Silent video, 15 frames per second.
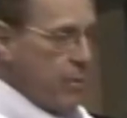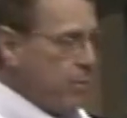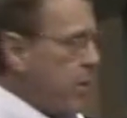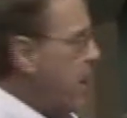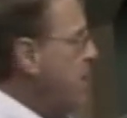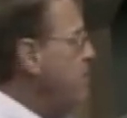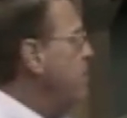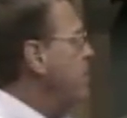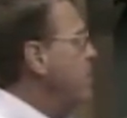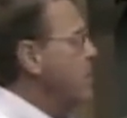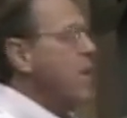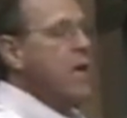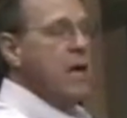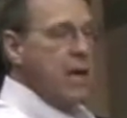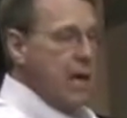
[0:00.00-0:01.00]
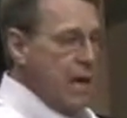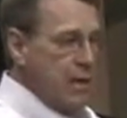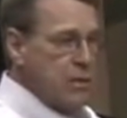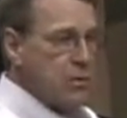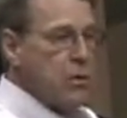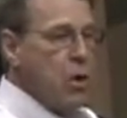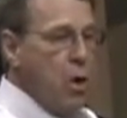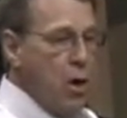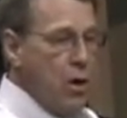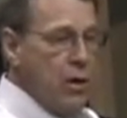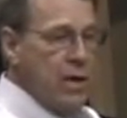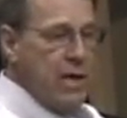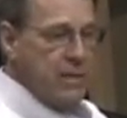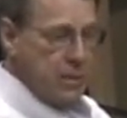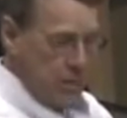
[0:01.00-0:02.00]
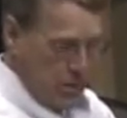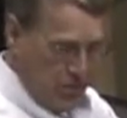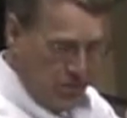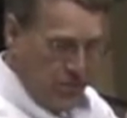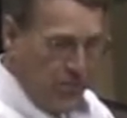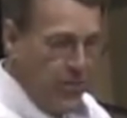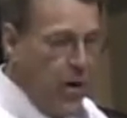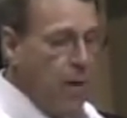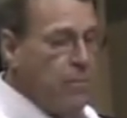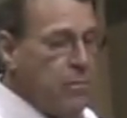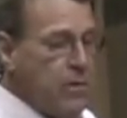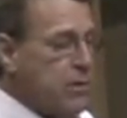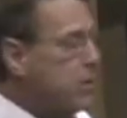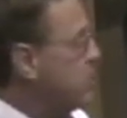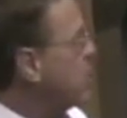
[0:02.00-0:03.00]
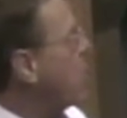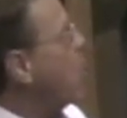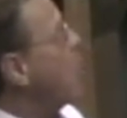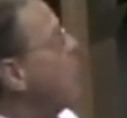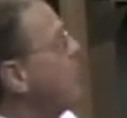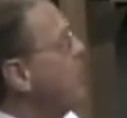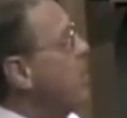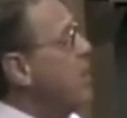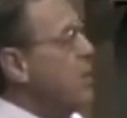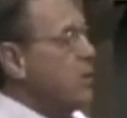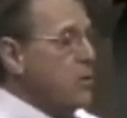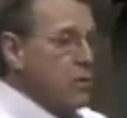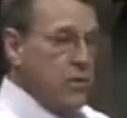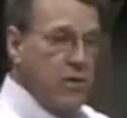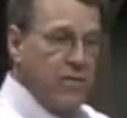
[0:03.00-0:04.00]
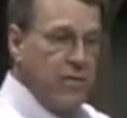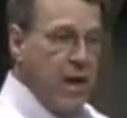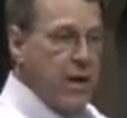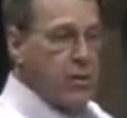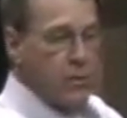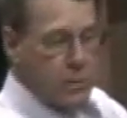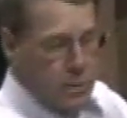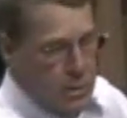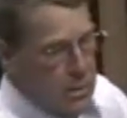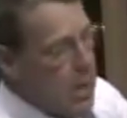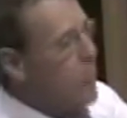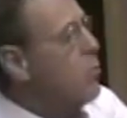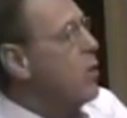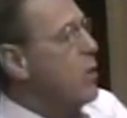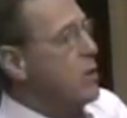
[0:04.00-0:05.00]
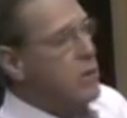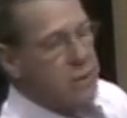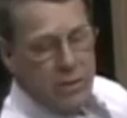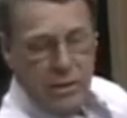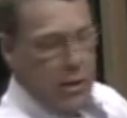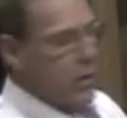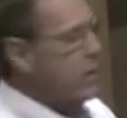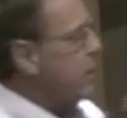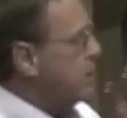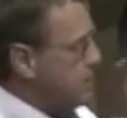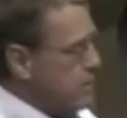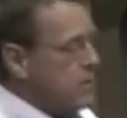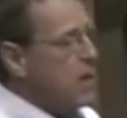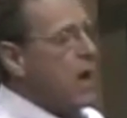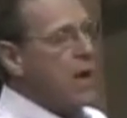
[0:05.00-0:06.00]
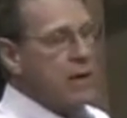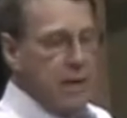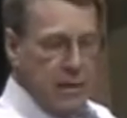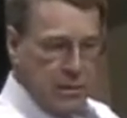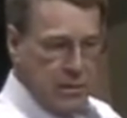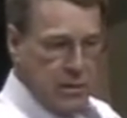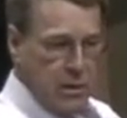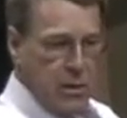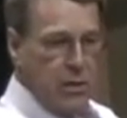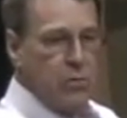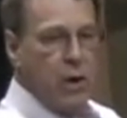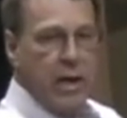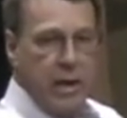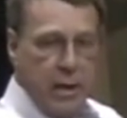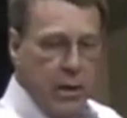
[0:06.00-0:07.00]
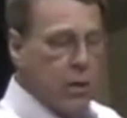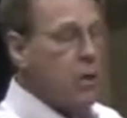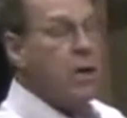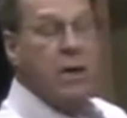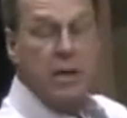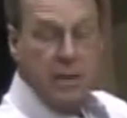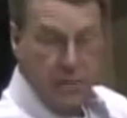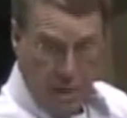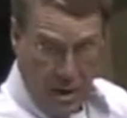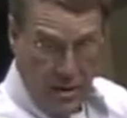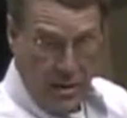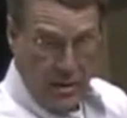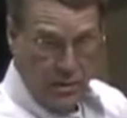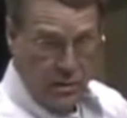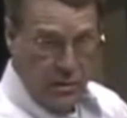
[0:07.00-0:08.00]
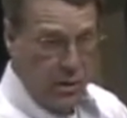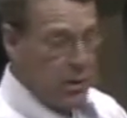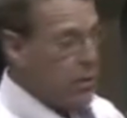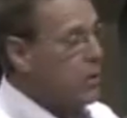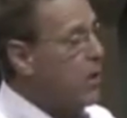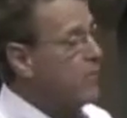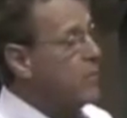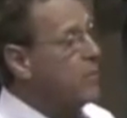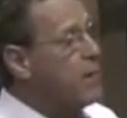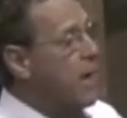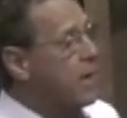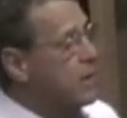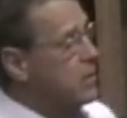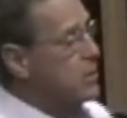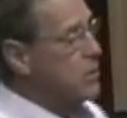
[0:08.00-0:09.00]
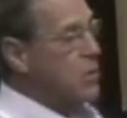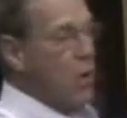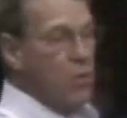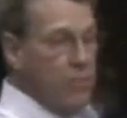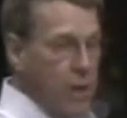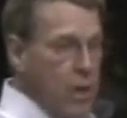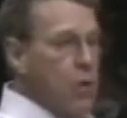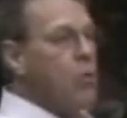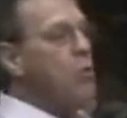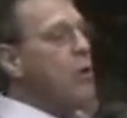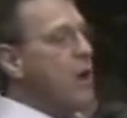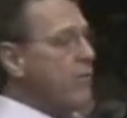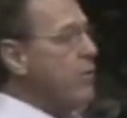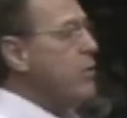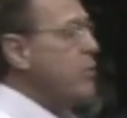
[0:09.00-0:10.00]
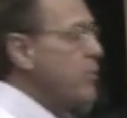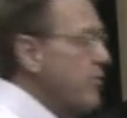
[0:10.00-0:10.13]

have a pipe here, as long as it's from the stove to the venter somewhere in this area. Not necessarily right here, not necessarily off the back of the stove, wherever